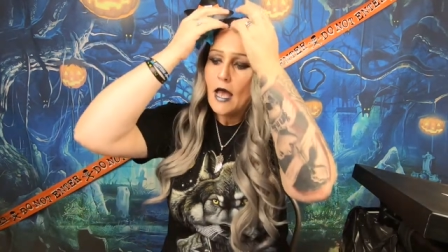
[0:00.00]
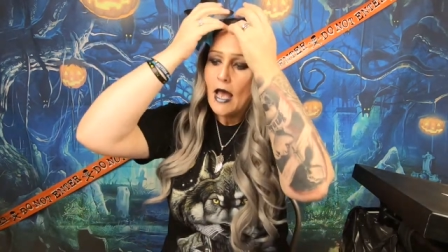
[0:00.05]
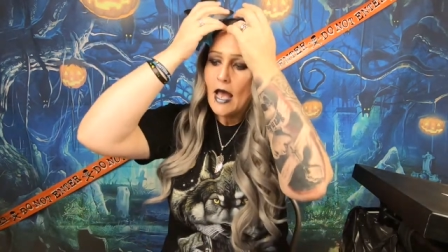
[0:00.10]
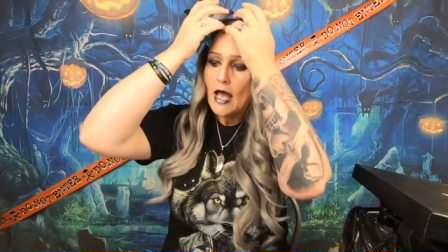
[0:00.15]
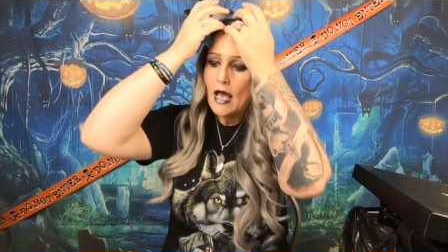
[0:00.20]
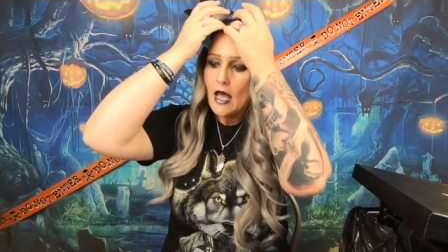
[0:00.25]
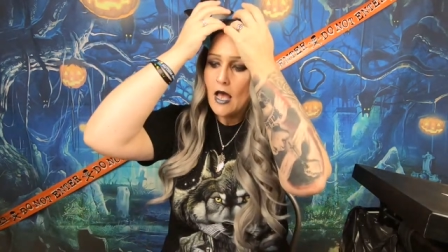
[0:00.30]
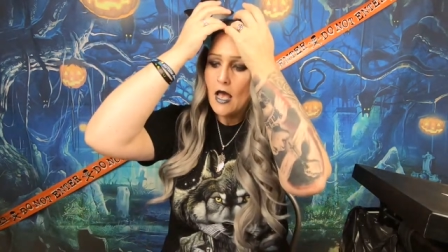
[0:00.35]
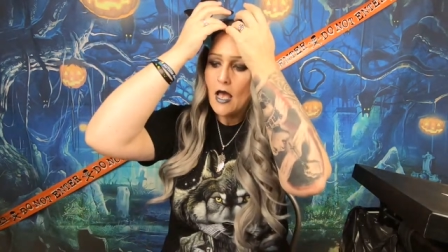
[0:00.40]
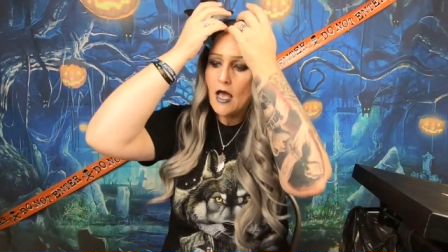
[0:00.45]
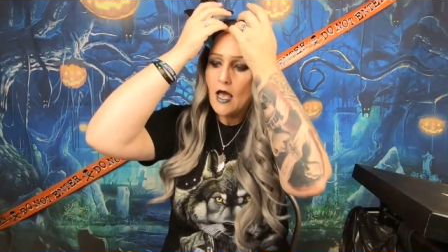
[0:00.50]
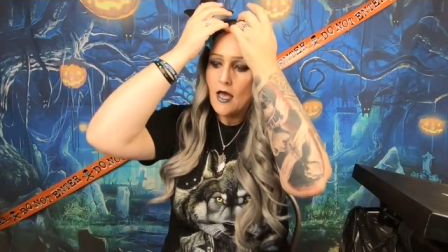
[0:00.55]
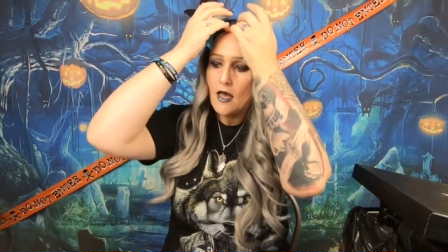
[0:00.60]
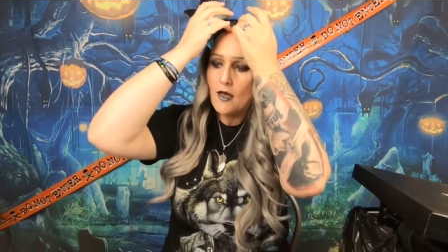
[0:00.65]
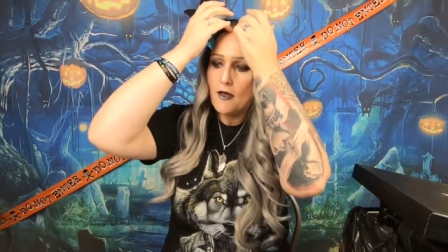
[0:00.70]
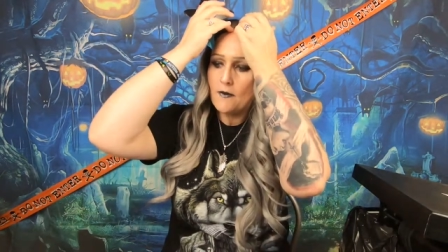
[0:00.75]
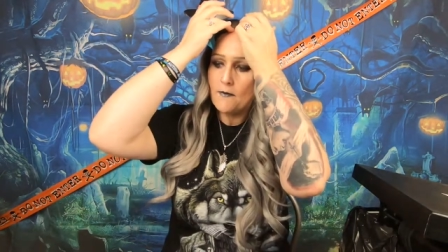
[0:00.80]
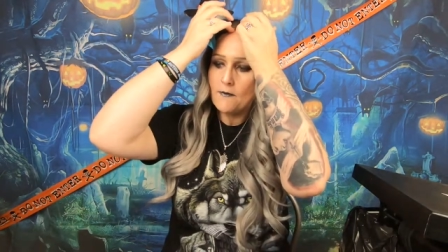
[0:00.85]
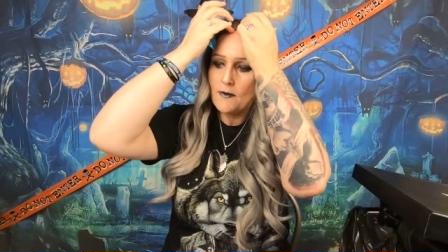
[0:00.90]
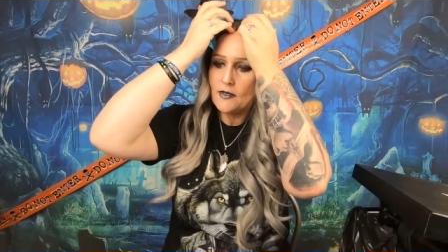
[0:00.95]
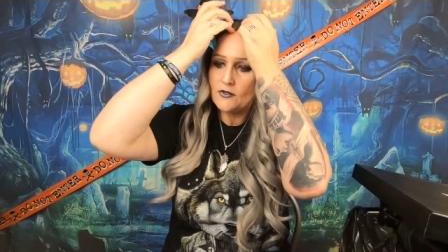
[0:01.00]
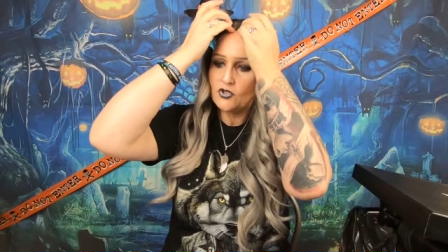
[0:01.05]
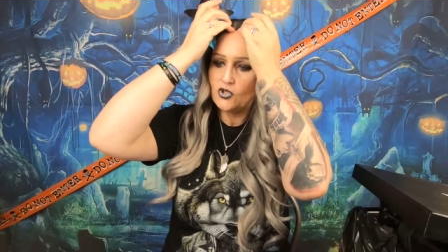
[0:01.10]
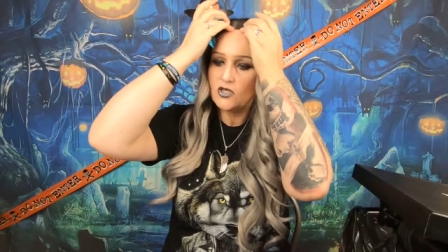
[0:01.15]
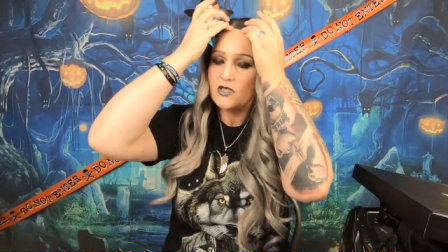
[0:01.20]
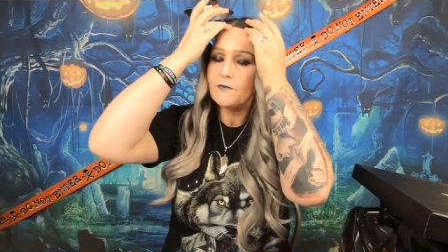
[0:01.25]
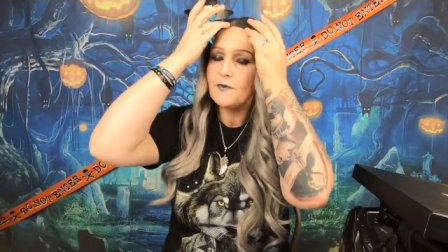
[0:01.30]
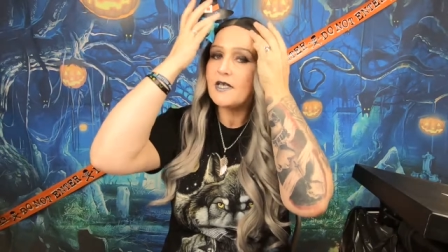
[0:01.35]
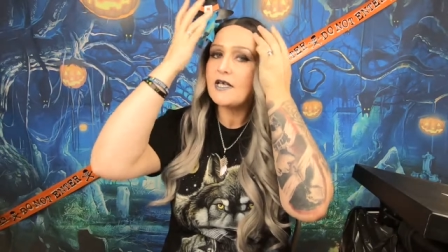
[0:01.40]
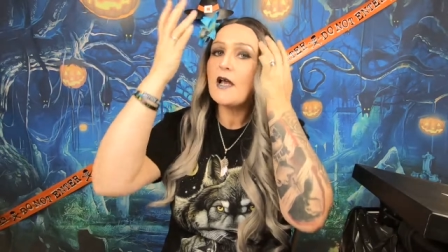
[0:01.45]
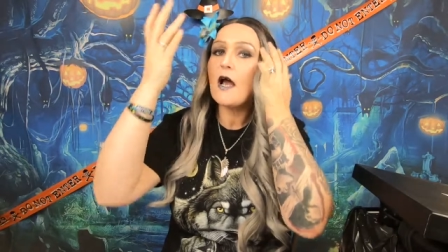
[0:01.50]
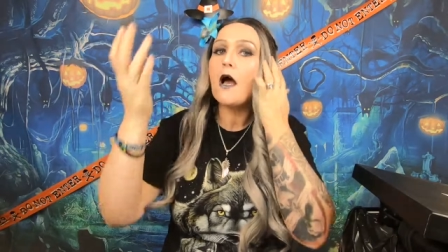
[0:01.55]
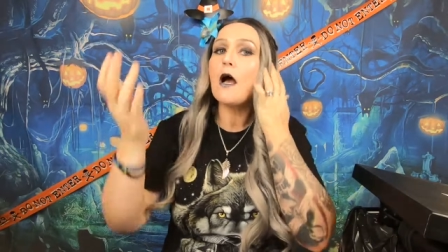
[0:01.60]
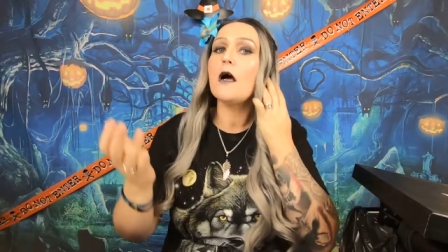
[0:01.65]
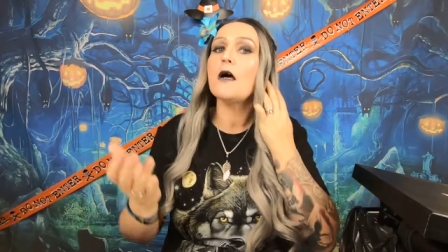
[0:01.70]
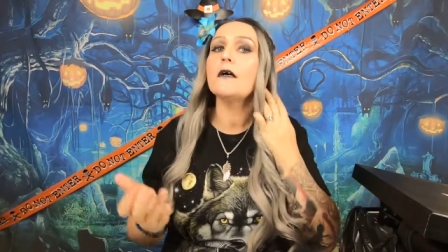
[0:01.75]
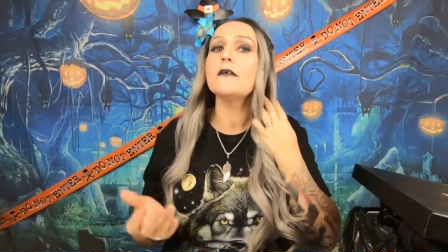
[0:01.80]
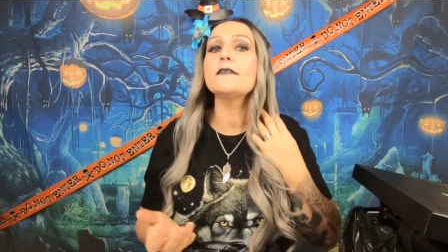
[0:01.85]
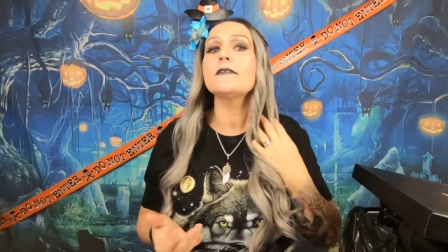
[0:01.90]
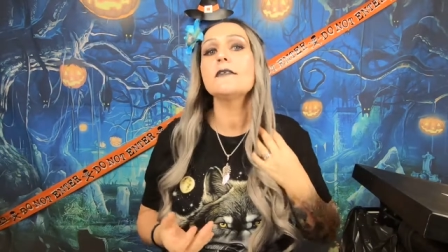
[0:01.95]
um, just
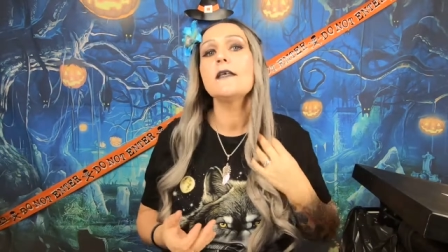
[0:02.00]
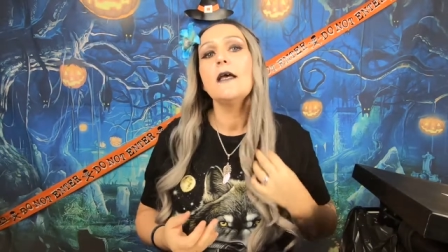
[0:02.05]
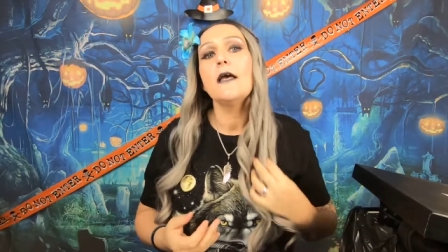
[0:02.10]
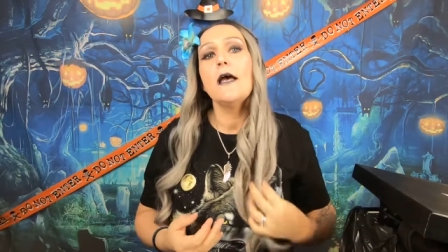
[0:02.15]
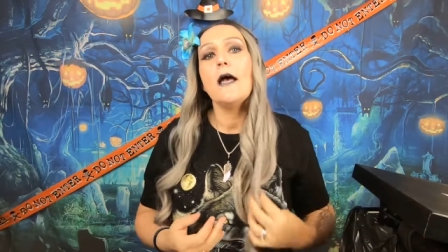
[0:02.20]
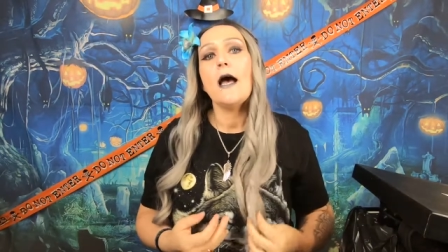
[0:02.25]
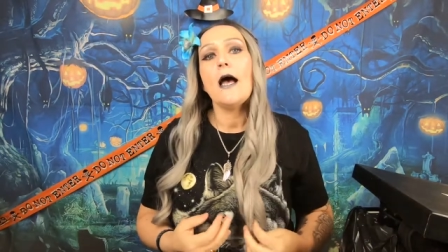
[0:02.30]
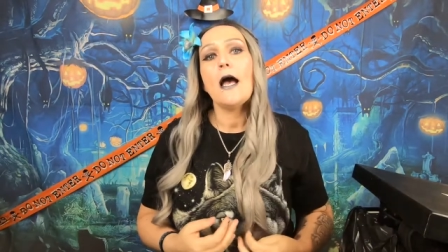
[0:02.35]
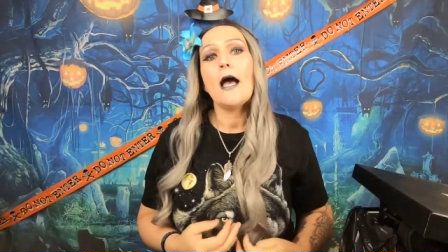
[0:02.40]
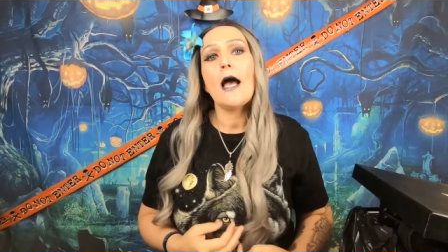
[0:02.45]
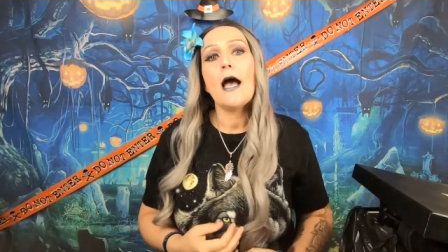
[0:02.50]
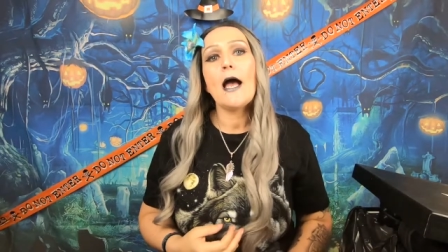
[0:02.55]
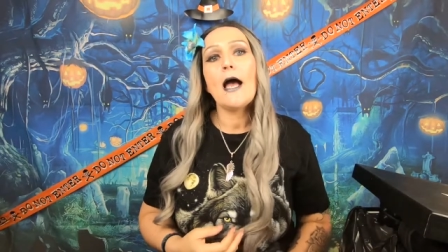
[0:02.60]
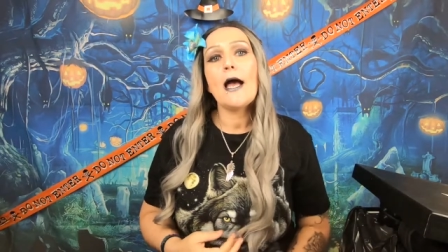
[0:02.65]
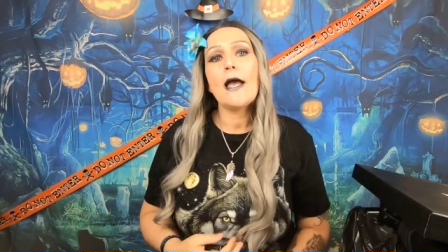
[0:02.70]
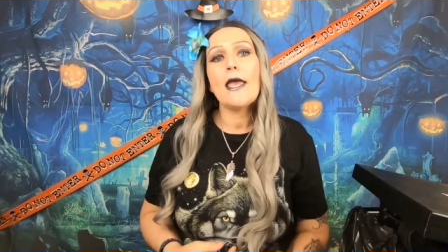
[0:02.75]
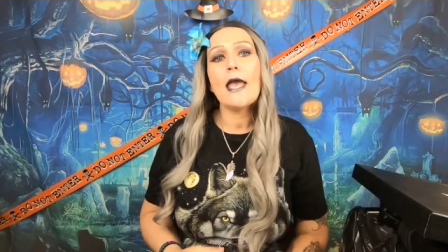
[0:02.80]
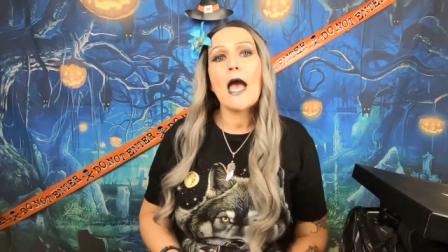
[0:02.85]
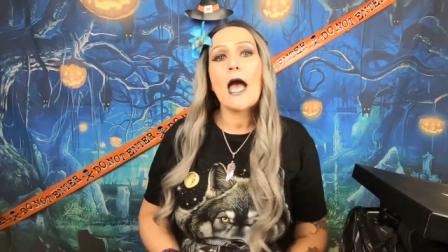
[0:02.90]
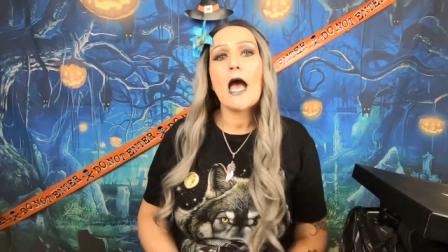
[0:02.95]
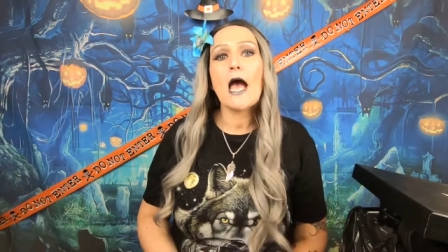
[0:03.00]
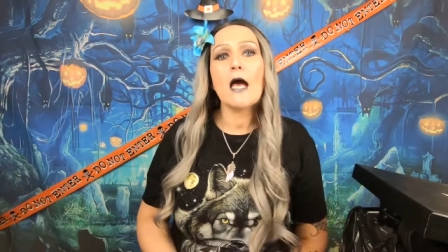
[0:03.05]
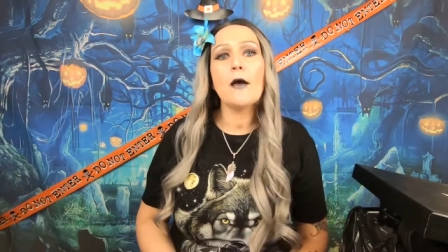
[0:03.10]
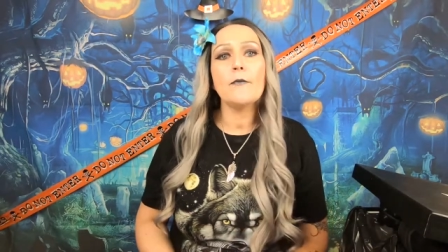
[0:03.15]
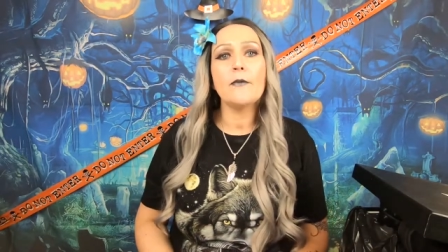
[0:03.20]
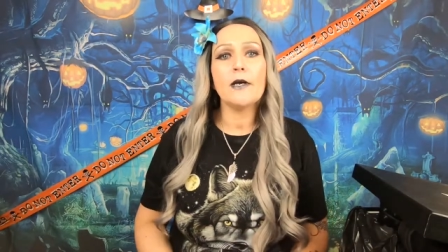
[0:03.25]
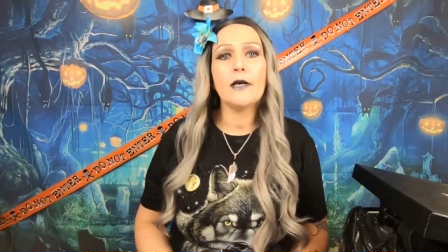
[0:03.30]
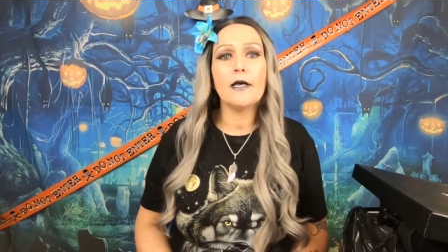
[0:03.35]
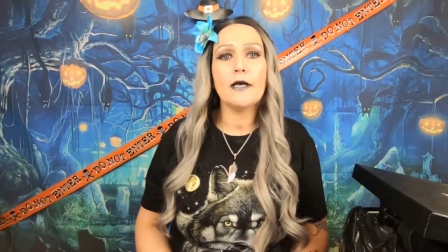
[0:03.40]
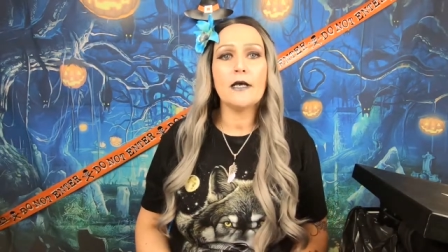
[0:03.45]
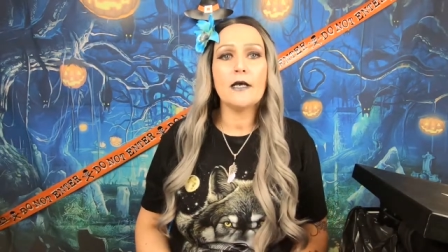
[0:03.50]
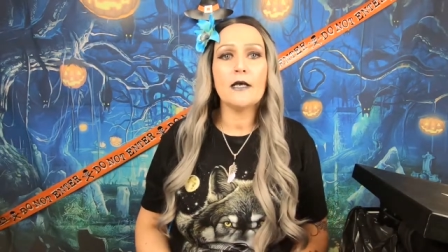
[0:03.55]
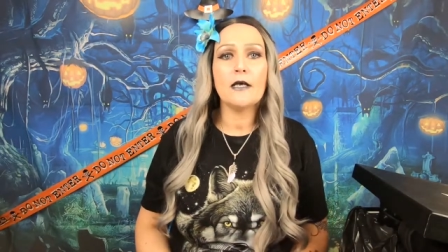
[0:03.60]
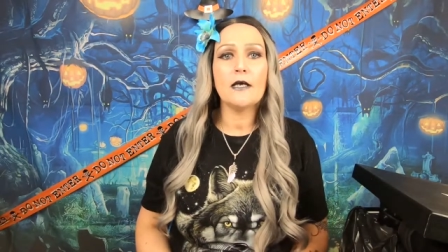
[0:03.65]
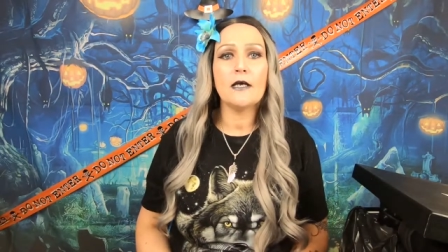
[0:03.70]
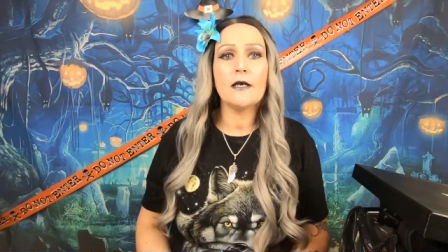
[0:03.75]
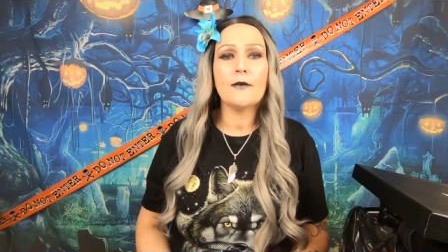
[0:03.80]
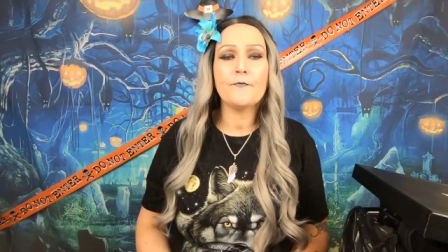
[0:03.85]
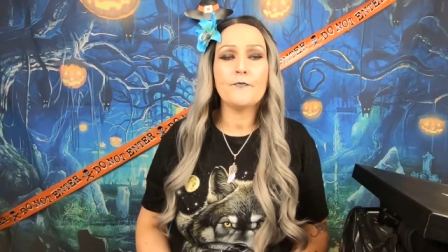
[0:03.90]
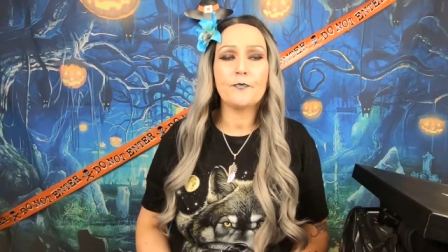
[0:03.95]
because I am
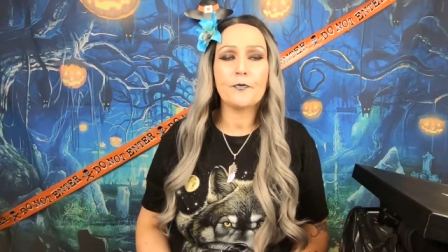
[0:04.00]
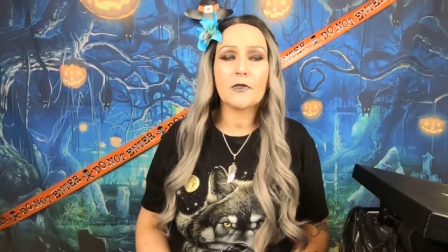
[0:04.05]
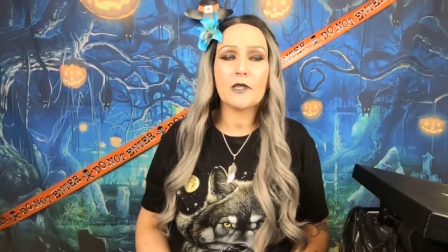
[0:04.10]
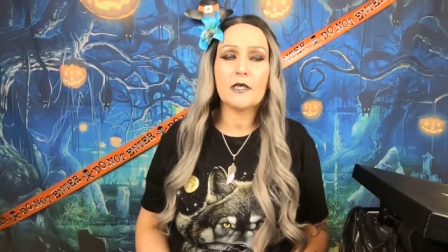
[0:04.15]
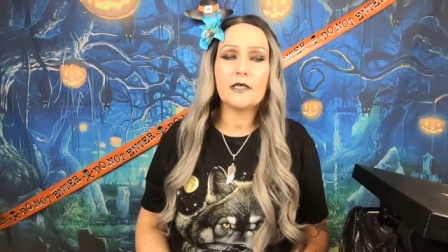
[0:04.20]
um,